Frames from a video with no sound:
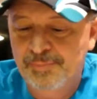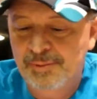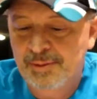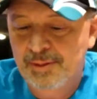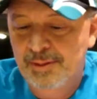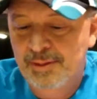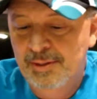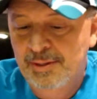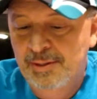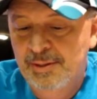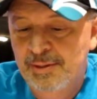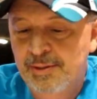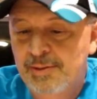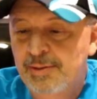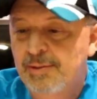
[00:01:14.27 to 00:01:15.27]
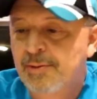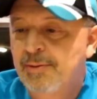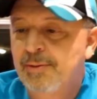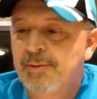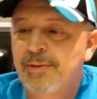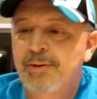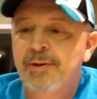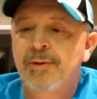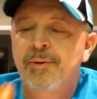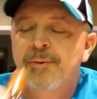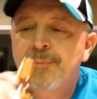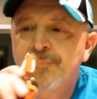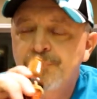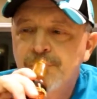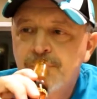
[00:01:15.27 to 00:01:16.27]

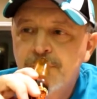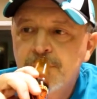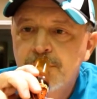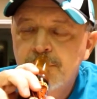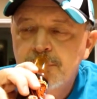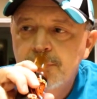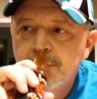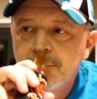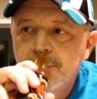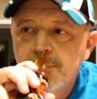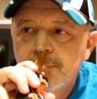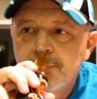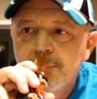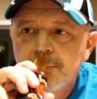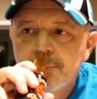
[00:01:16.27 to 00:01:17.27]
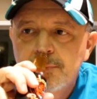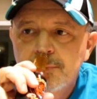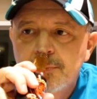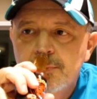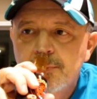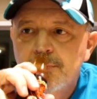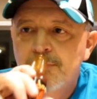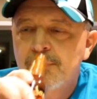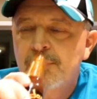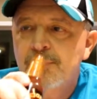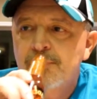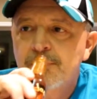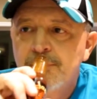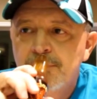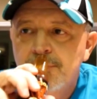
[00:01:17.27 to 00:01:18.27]

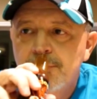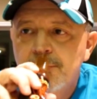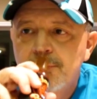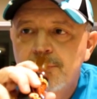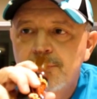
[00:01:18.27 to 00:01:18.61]
(no one is talking)